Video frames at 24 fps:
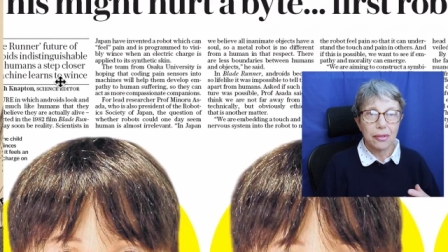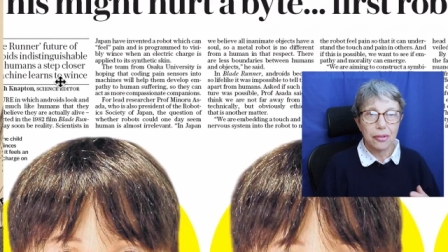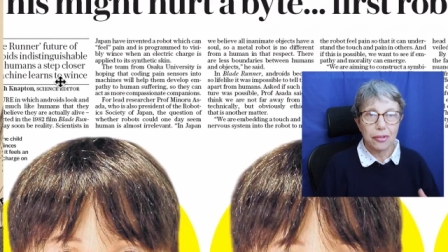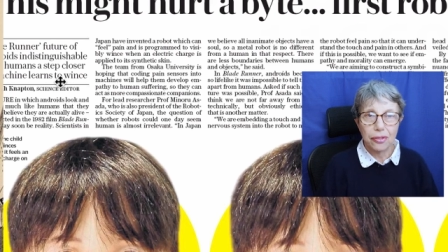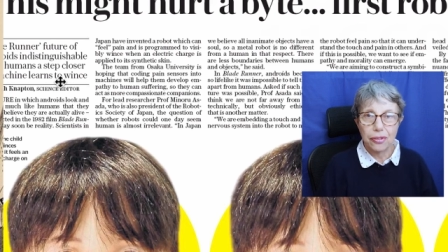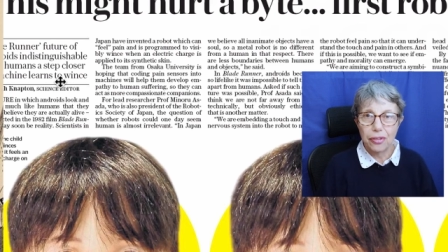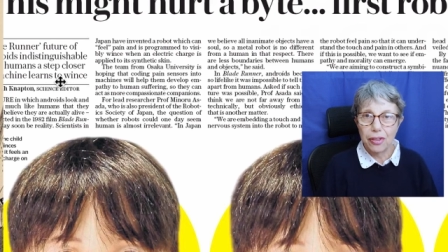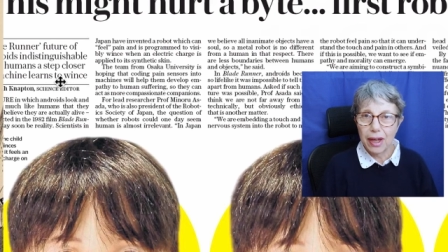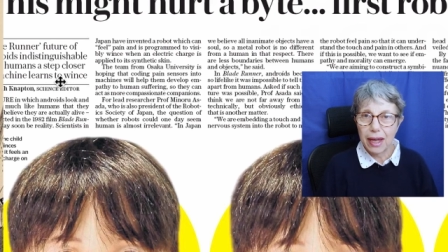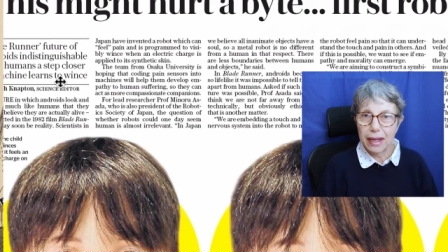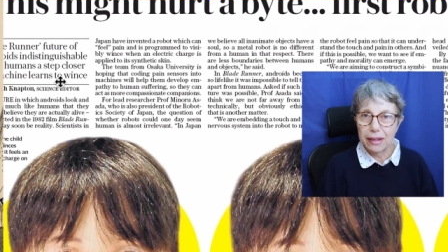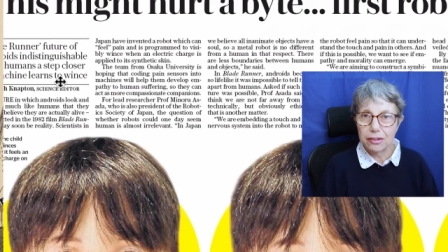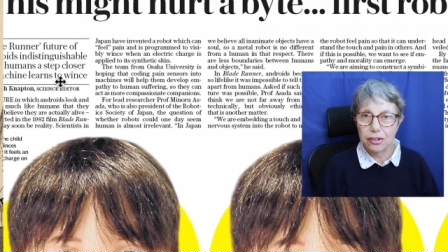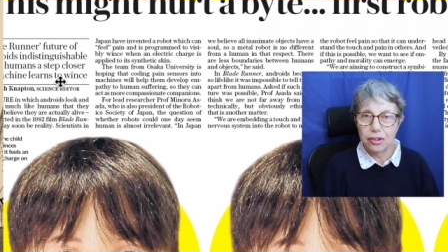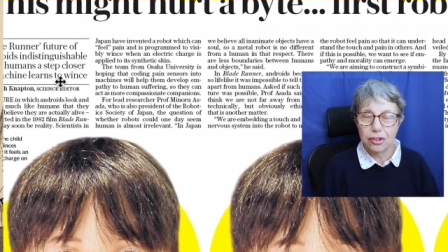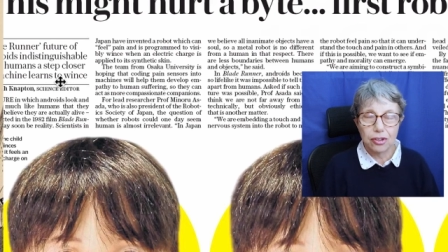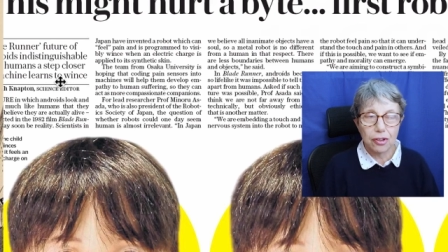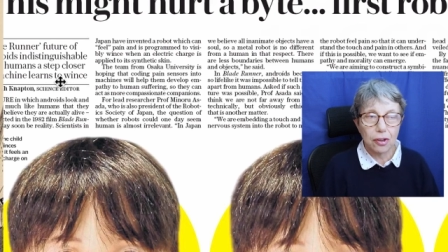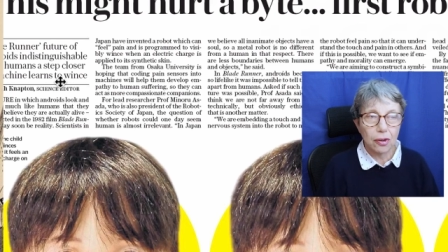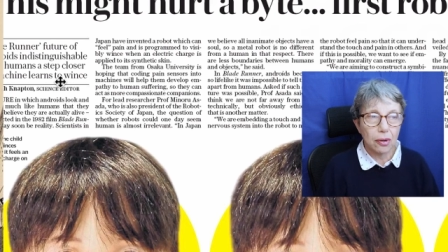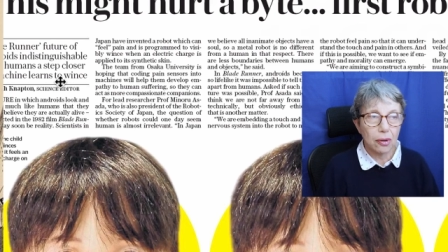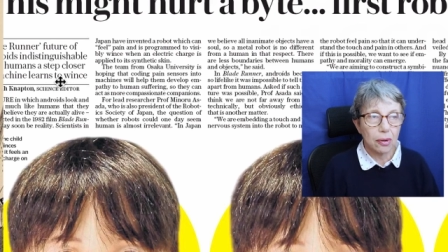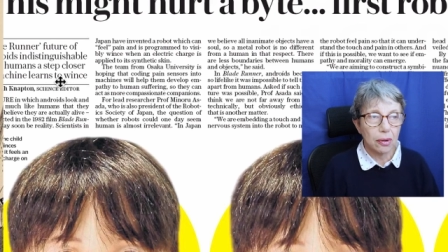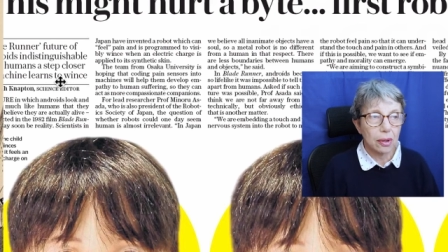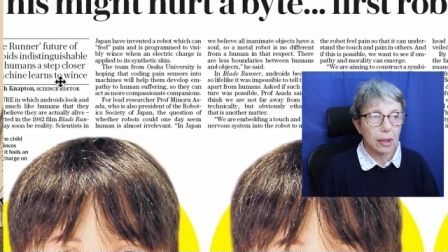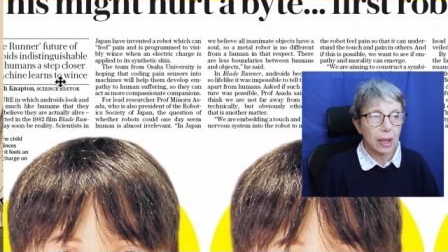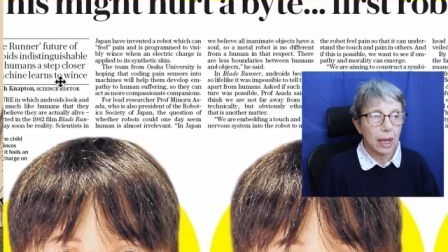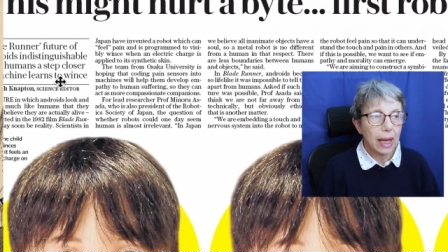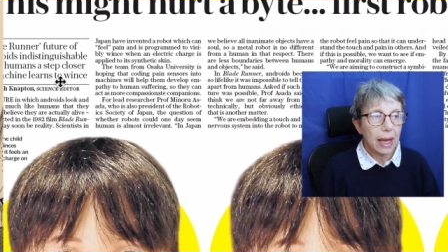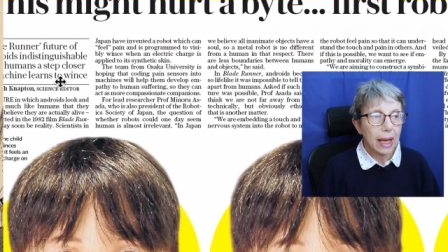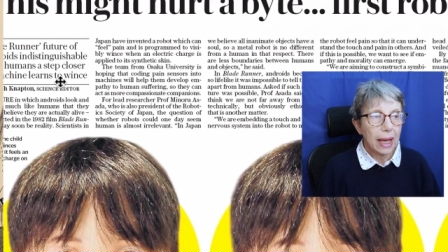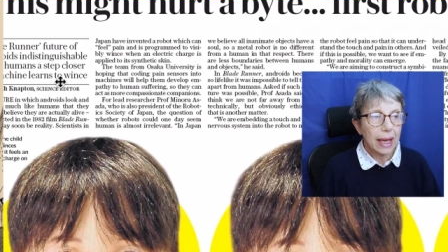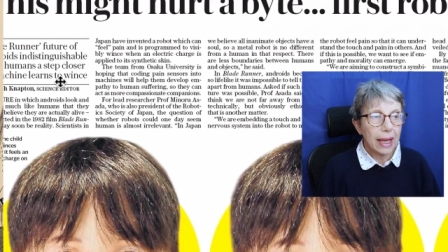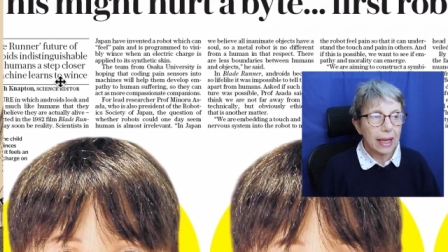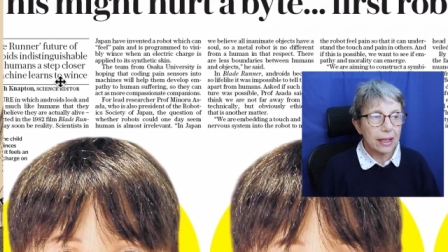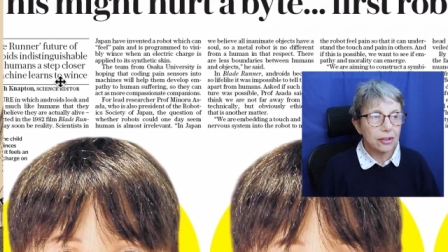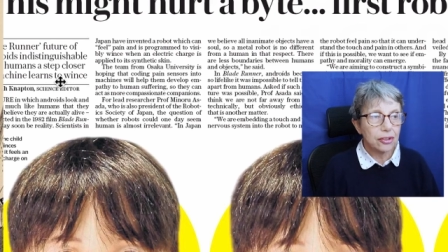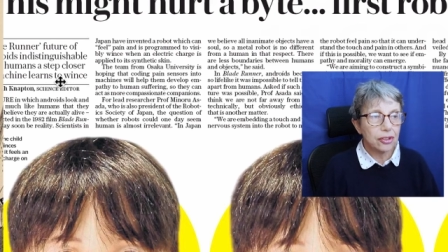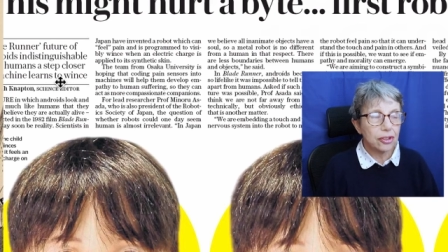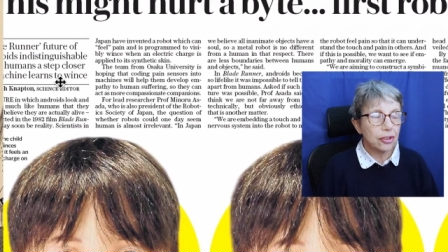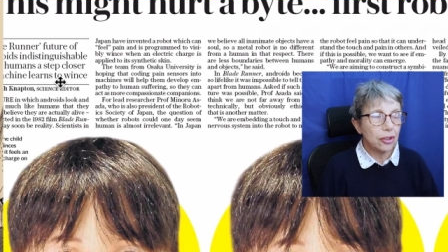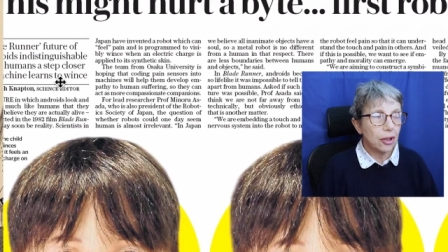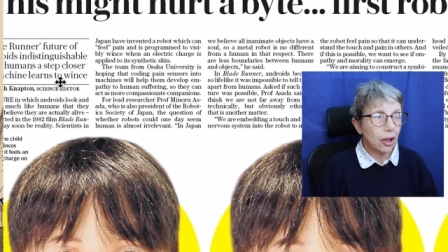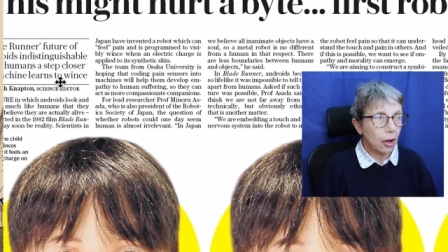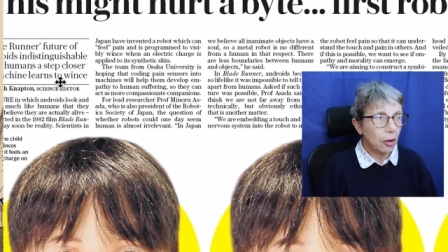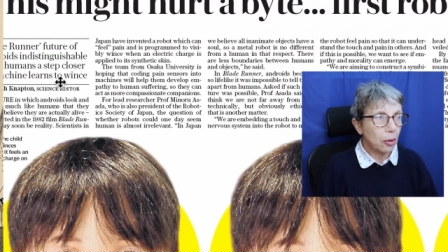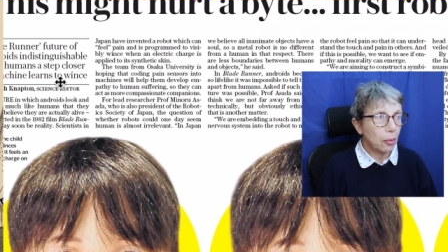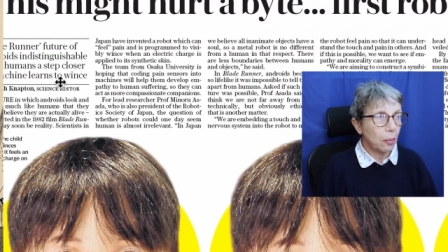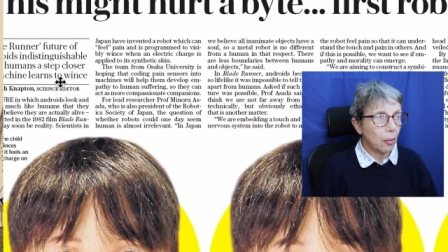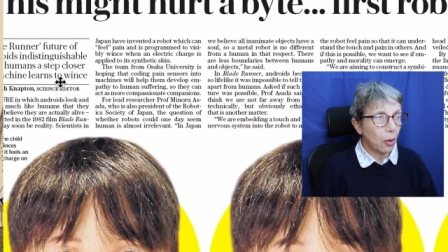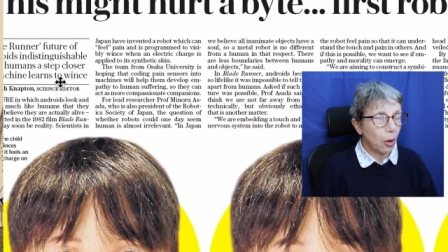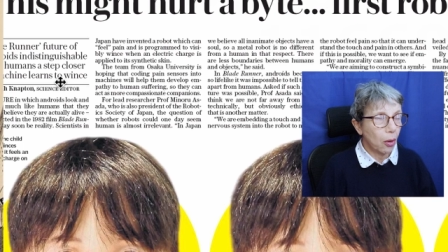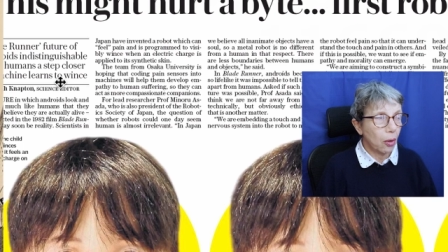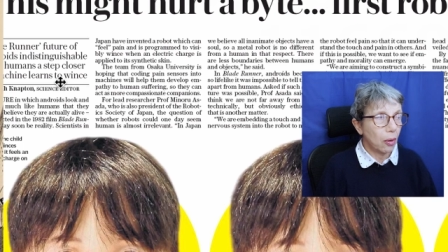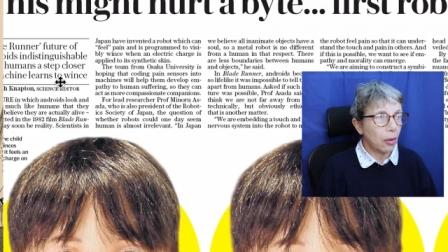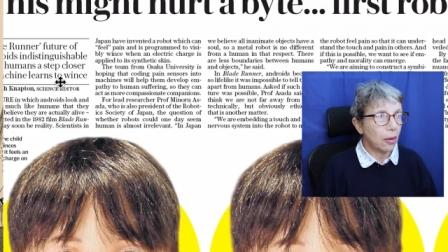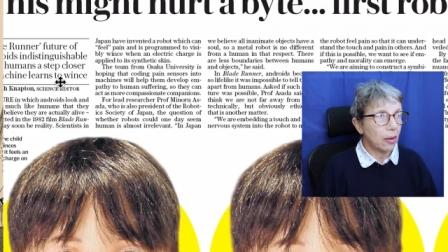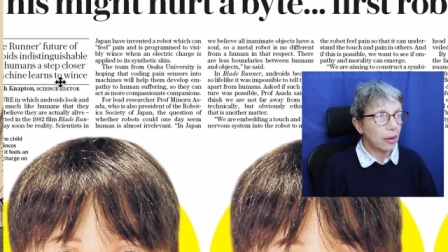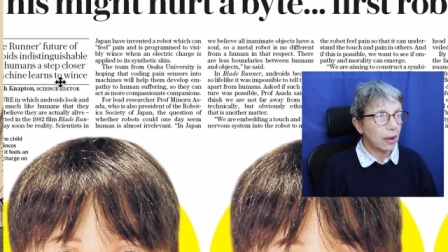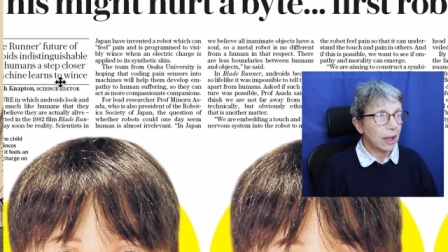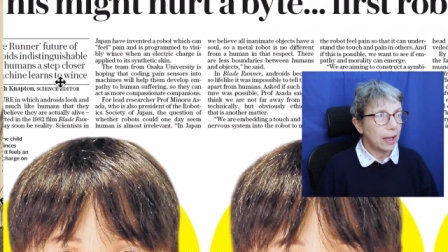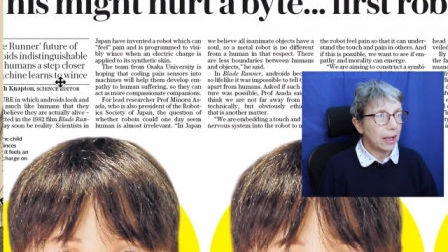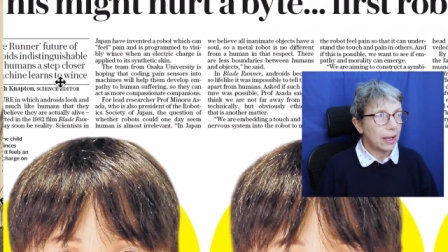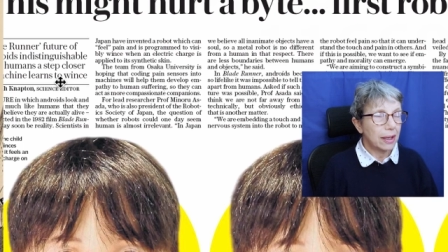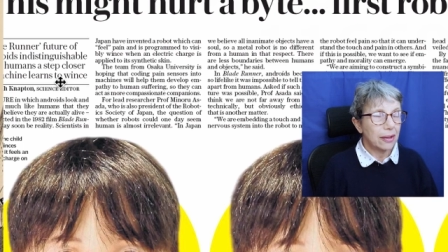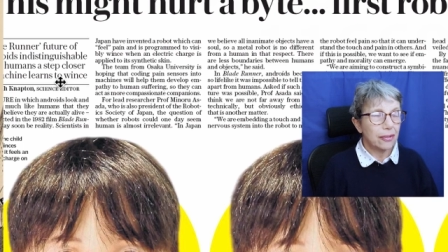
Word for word: That's all. It's no more